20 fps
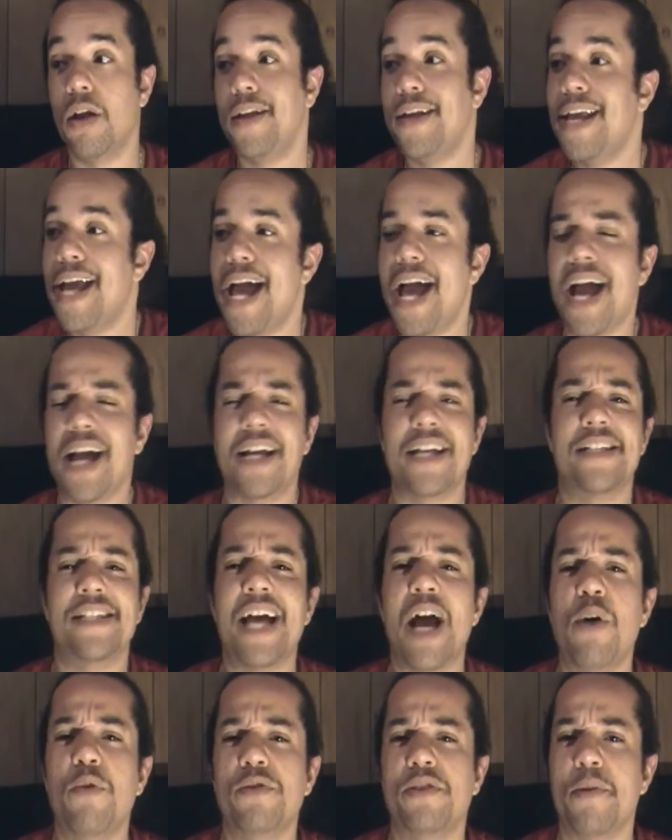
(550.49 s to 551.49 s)
Yeah, because
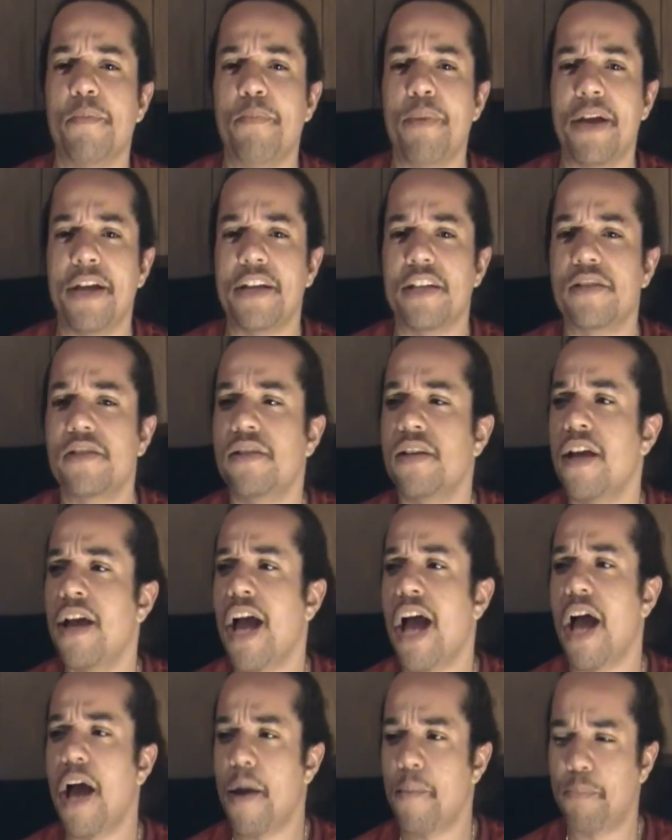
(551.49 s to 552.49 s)
that was the biggest
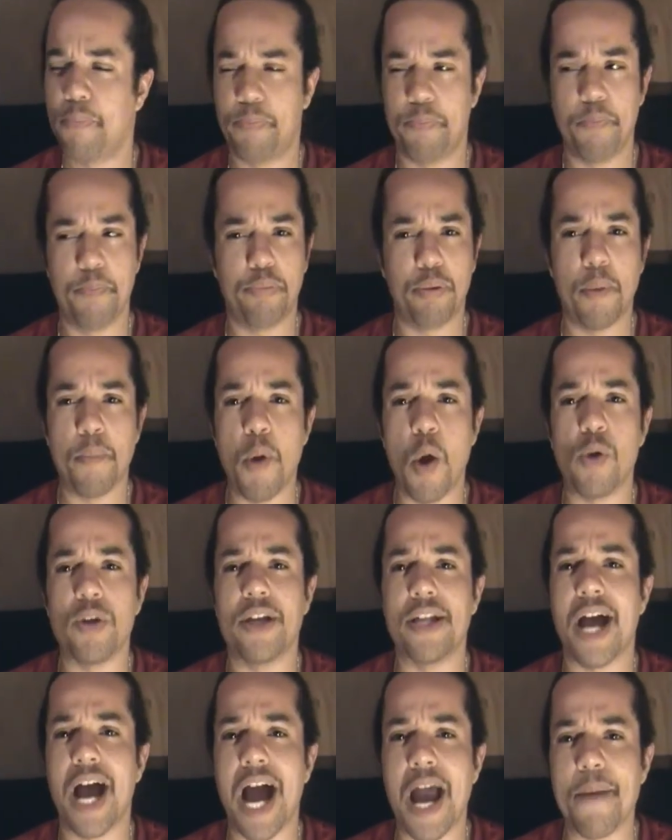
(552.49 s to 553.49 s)

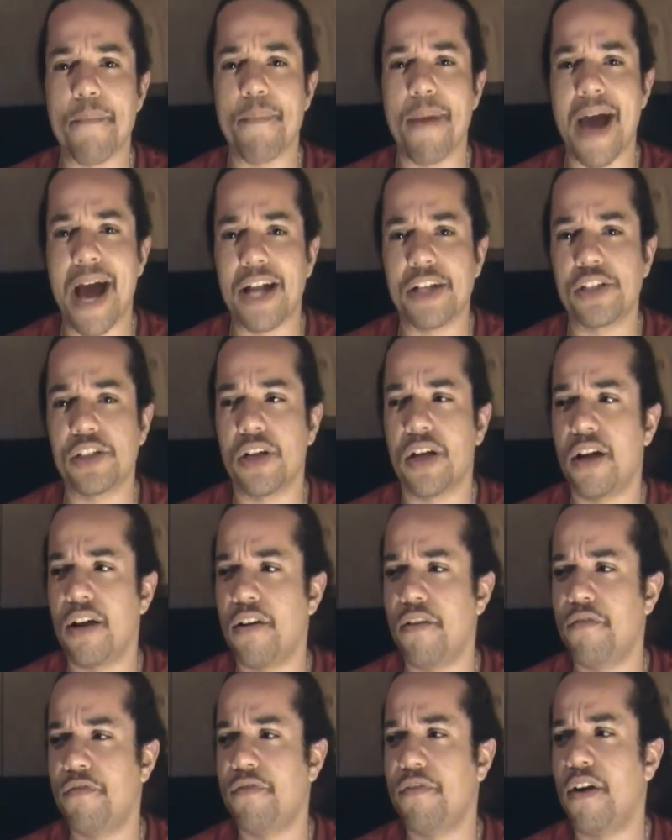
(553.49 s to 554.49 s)
promoted hype match
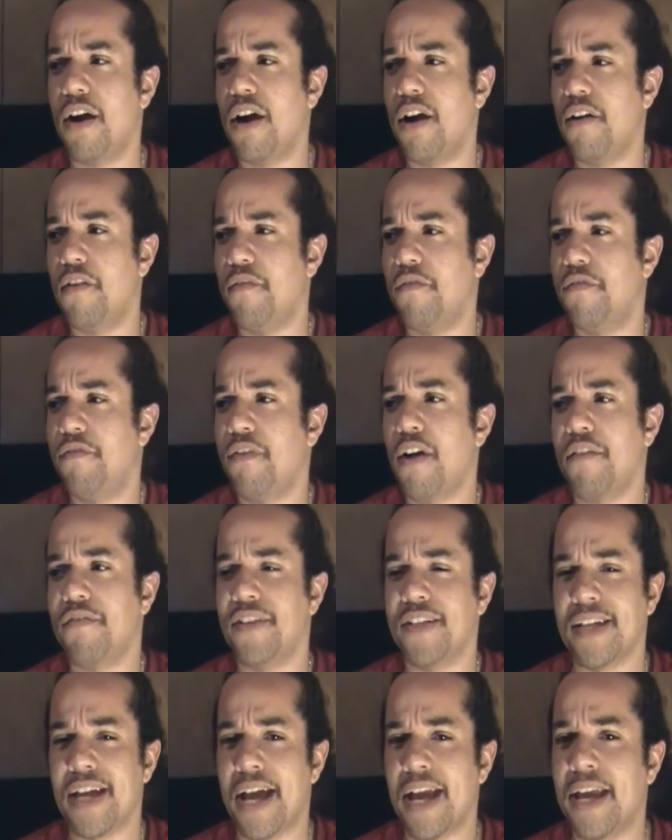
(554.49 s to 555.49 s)

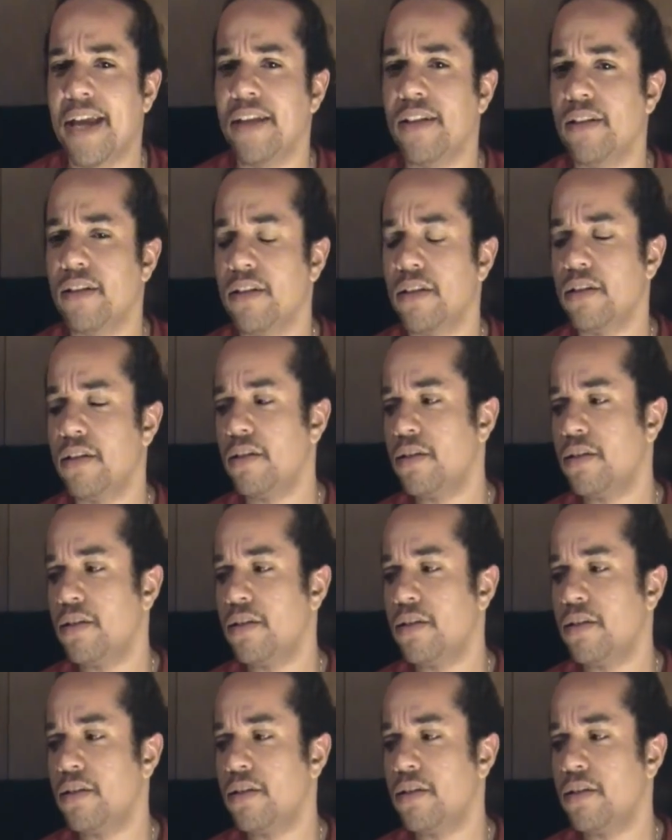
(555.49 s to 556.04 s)
of tonight.